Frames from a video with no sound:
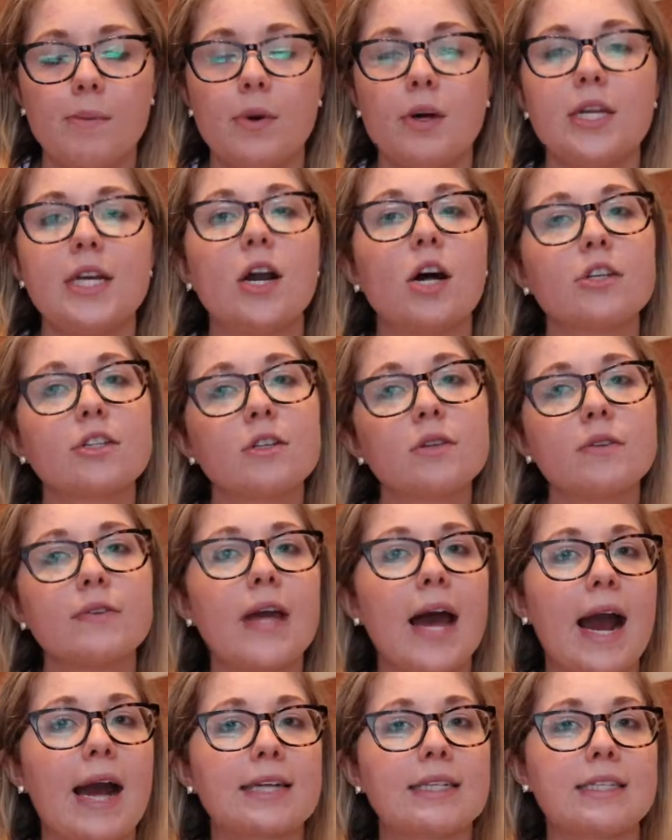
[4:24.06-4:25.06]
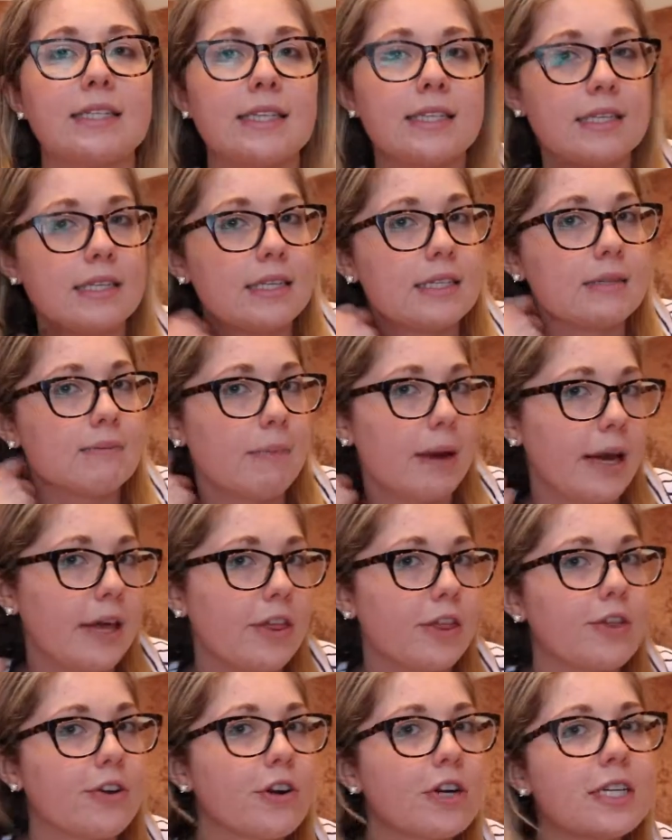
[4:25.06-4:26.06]
It also lasts. This is my
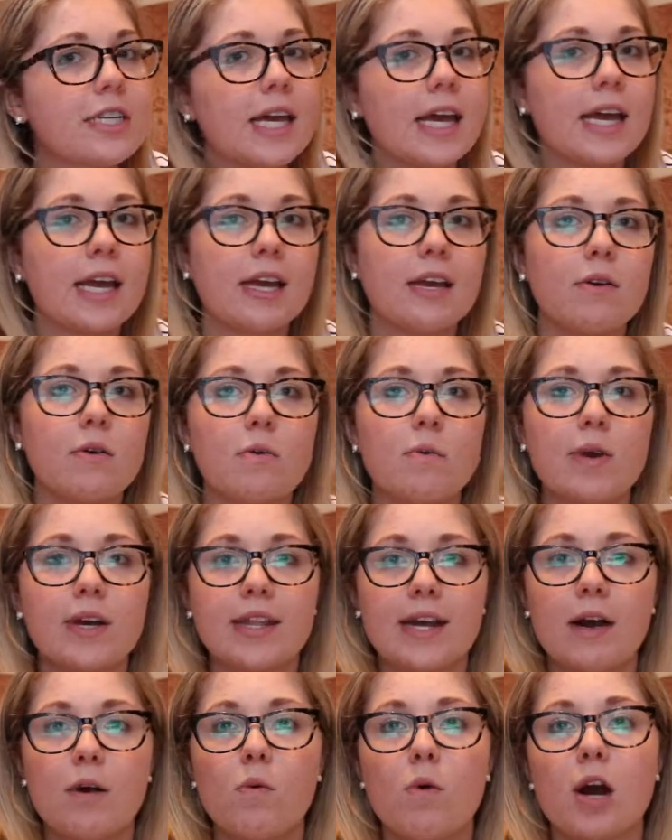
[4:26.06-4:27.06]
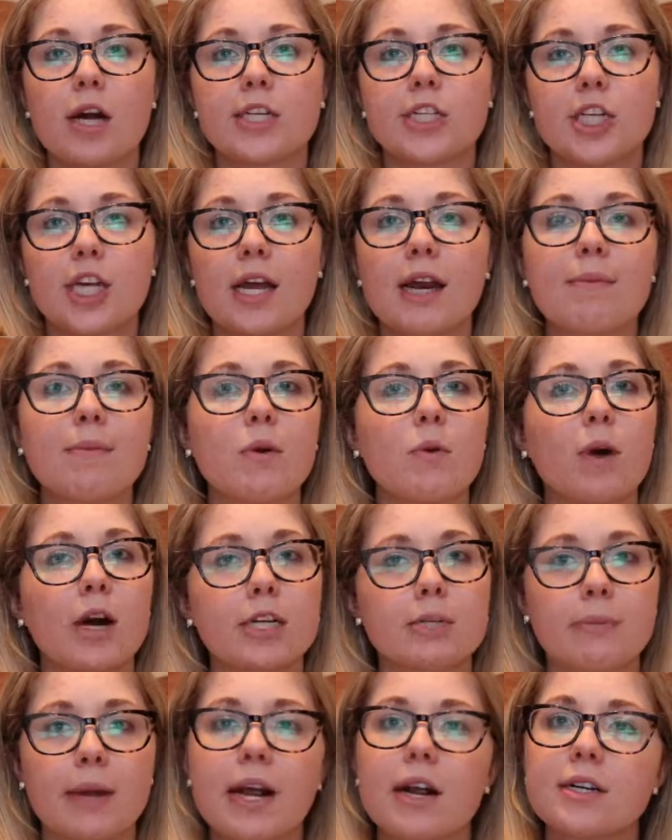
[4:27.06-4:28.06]
3rd day without washing it. I'm gonna
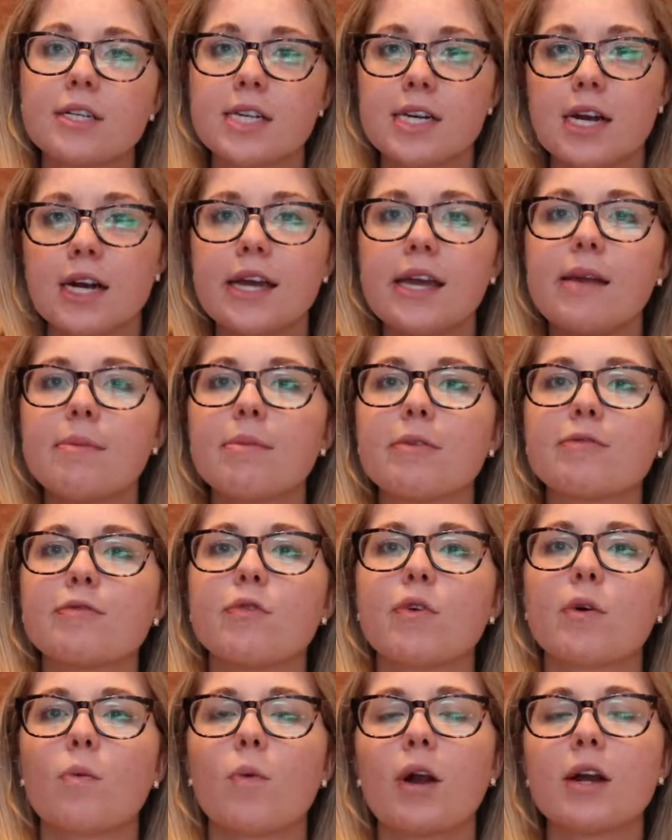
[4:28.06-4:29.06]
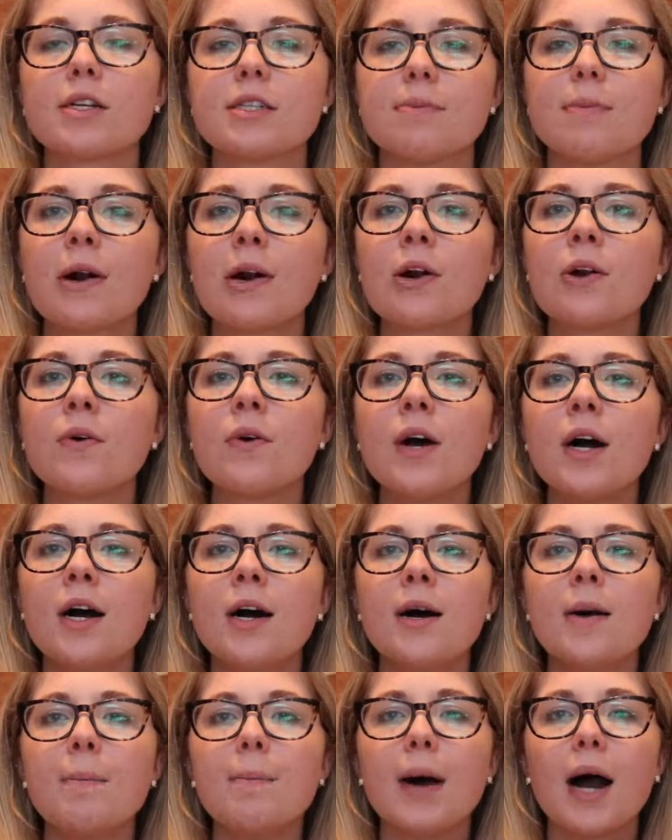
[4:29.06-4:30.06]
wash my hair tonight before work tomorrow,
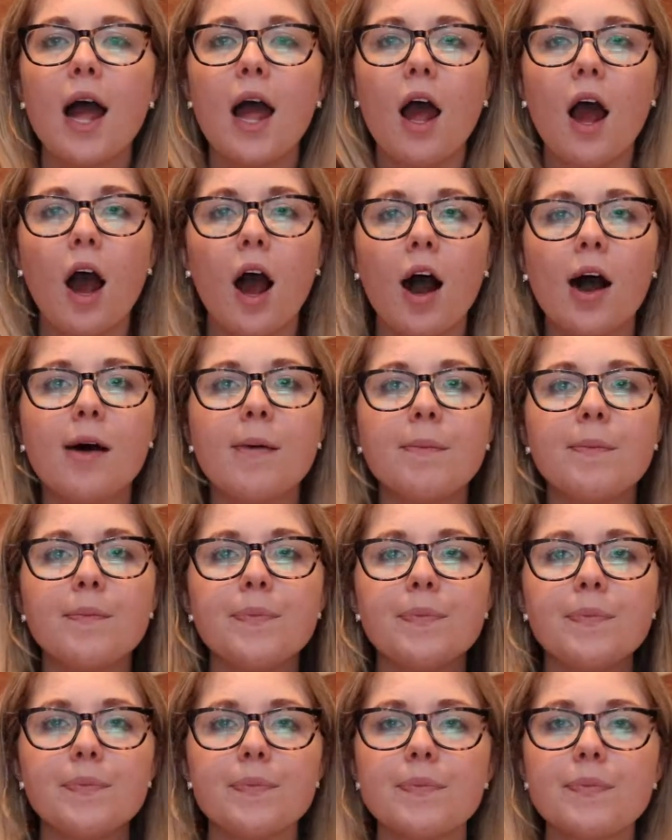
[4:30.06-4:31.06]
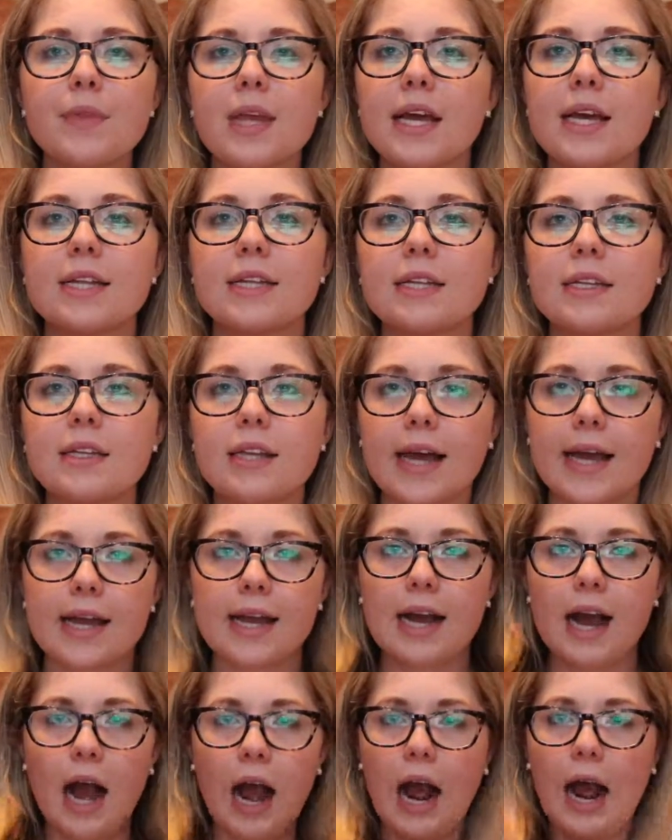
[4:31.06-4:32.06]
but it,
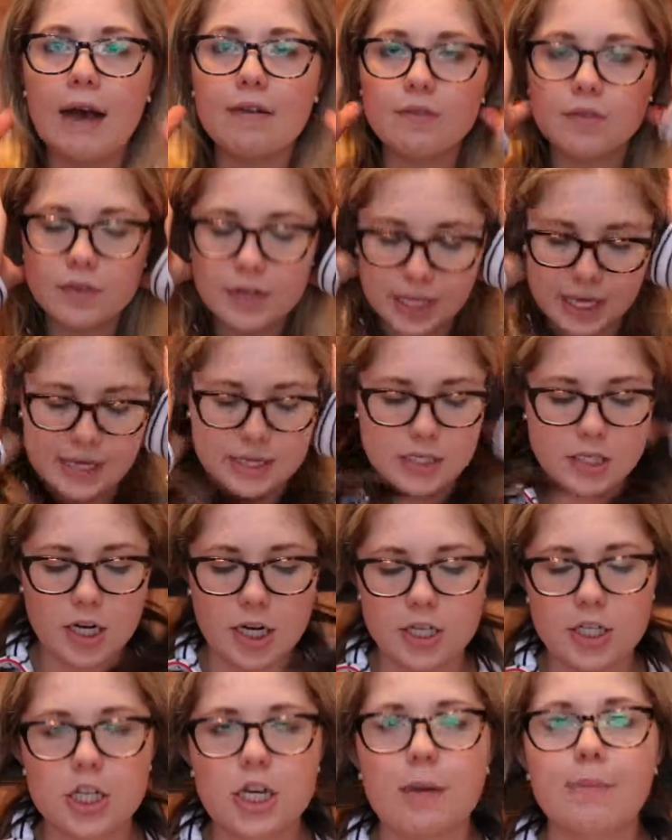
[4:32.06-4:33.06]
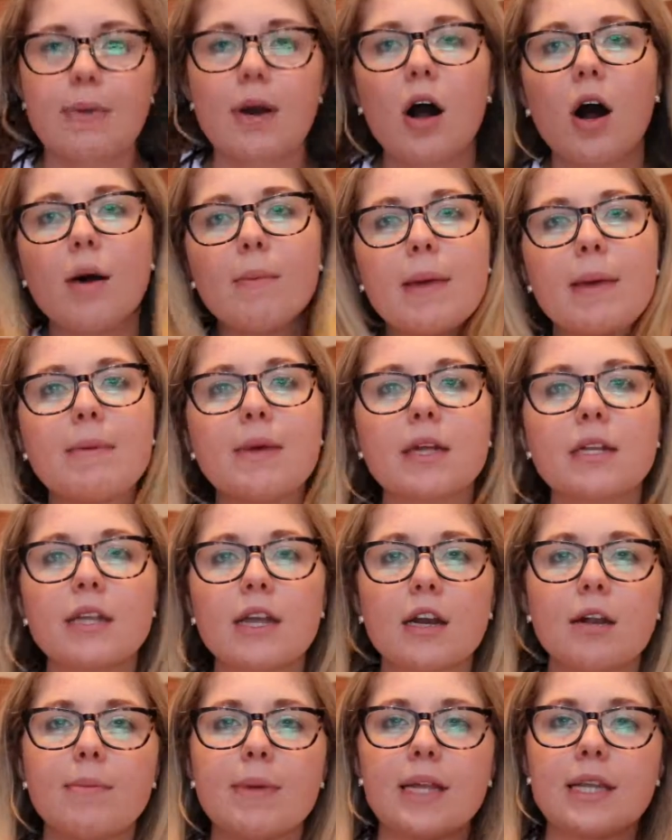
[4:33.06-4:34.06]
like, I haven't really had to touch it up at all. Maybe a
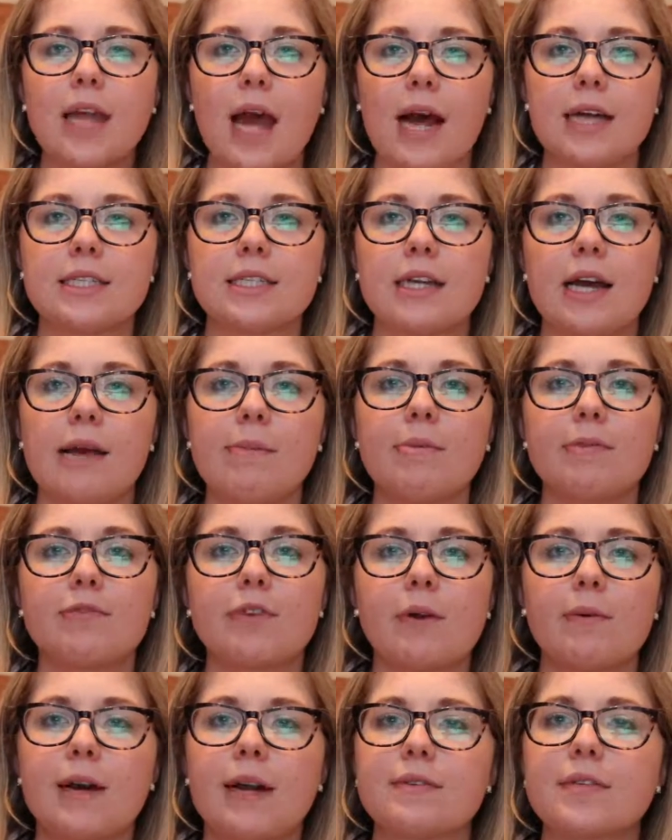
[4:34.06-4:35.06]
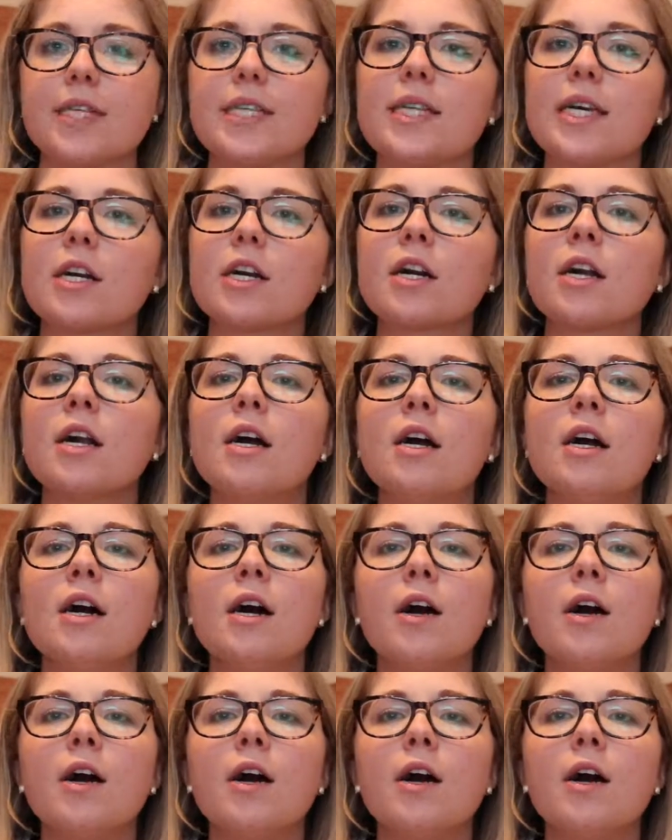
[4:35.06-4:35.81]
little bit last night before I went out to dinner,